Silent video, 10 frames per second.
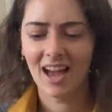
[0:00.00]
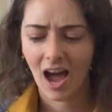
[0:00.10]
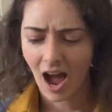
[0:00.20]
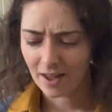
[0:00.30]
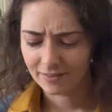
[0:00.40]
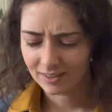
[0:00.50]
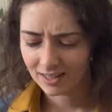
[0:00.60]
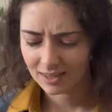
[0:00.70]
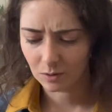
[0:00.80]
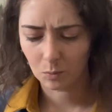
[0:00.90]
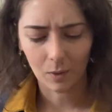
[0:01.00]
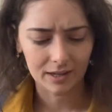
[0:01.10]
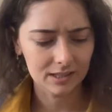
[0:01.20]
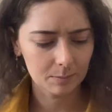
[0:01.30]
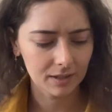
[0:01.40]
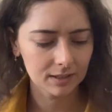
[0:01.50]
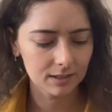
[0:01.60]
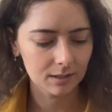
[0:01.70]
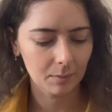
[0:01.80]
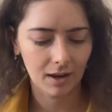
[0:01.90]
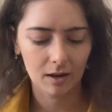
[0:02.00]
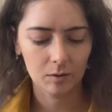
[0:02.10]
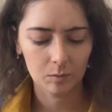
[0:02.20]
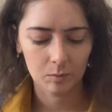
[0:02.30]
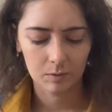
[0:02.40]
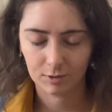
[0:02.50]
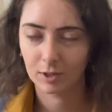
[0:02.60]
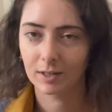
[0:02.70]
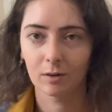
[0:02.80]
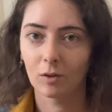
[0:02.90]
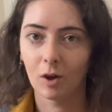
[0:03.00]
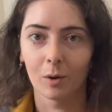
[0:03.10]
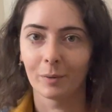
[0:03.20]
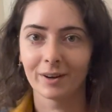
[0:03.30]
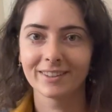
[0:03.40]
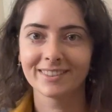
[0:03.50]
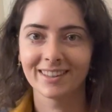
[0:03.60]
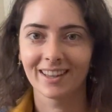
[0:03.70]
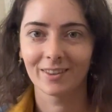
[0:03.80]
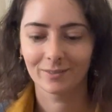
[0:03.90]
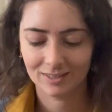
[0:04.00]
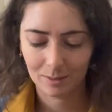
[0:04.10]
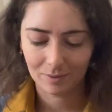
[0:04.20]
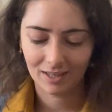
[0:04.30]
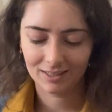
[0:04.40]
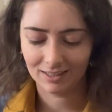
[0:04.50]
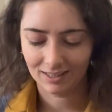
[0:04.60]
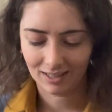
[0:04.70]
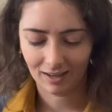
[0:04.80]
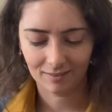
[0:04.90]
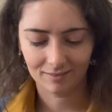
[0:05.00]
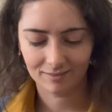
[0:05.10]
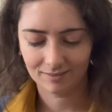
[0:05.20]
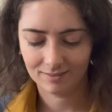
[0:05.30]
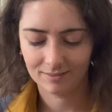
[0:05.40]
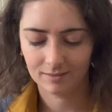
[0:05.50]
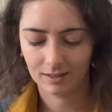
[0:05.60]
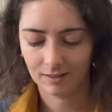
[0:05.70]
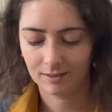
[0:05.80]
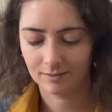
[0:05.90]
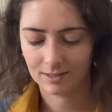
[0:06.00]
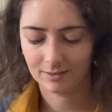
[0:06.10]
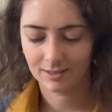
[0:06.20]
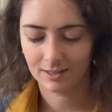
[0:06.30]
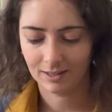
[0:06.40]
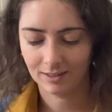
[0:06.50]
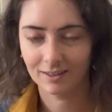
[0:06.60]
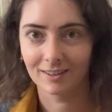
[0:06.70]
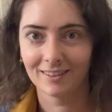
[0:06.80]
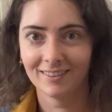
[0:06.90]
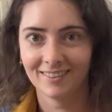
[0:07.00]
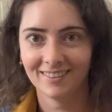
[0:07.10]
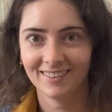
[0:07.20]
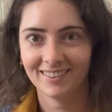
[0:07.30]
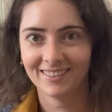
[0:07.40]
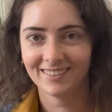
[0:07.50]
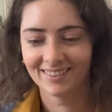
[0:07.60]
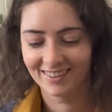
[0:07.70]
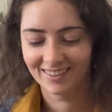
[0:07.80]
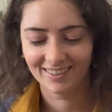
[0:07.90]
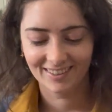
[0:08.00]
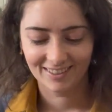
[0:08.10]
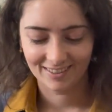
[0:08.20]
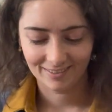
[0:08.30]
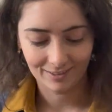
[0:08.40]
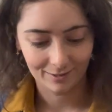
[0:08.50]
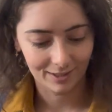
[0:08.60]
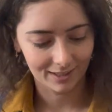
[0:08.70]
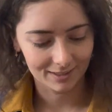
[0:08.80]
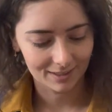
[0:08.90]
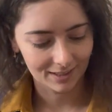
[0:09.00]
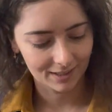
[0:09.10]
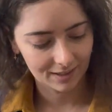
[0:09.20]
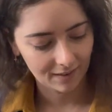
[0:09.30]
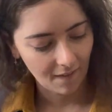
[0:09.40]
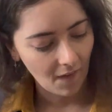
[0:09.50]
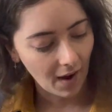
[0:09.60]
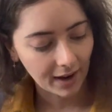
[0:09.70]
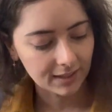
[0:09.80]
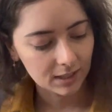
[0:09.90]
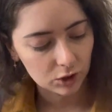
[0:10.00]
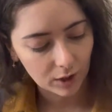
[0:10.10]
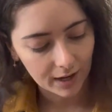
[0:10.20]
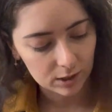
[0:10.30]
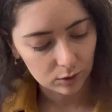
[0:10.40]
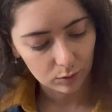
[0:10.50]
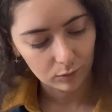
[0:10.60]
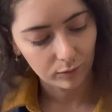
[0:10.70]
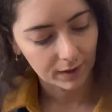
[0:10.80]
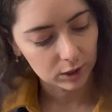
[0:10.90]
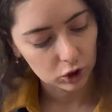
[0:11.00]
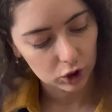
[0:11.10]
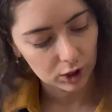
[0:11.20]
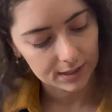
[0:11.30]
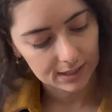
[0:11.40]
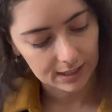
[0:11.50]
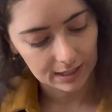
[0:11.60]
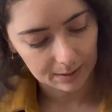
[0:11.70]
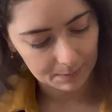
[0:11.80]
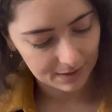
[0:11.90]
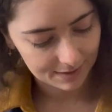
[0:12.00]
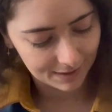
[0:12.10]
I feel like the waistband somehow turned out a lot worse than the other ones I made. Like, I don't know what's going on here. You can't see it. I did try to French seam.